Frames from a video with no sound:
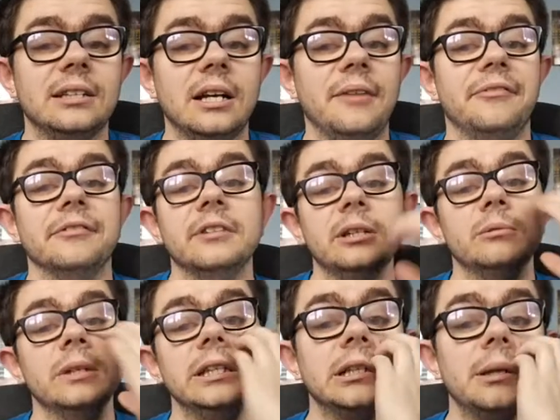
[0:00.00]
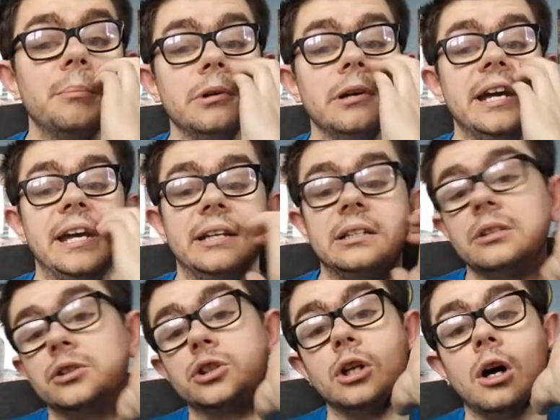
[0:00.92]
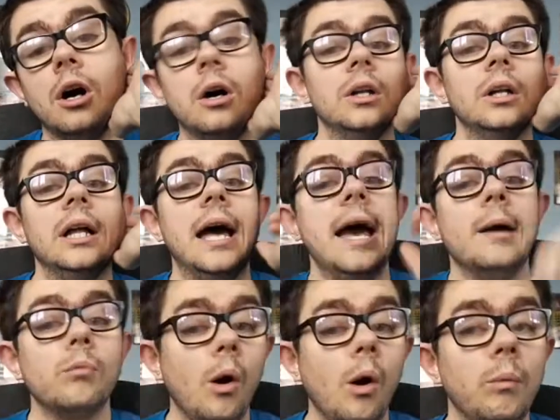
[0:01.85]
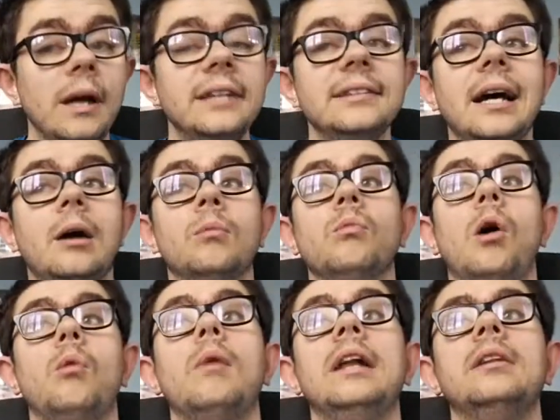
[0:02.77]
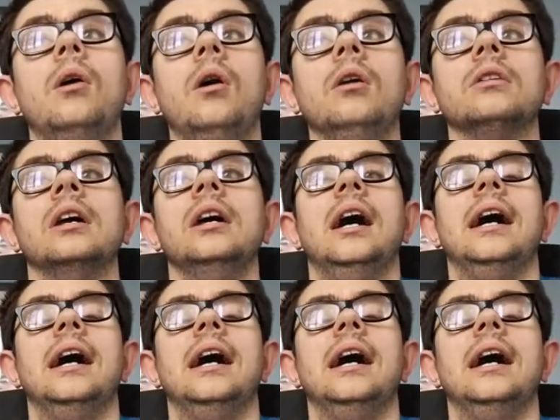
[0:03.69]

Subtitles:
a 3 week break. So, what went down? What went on?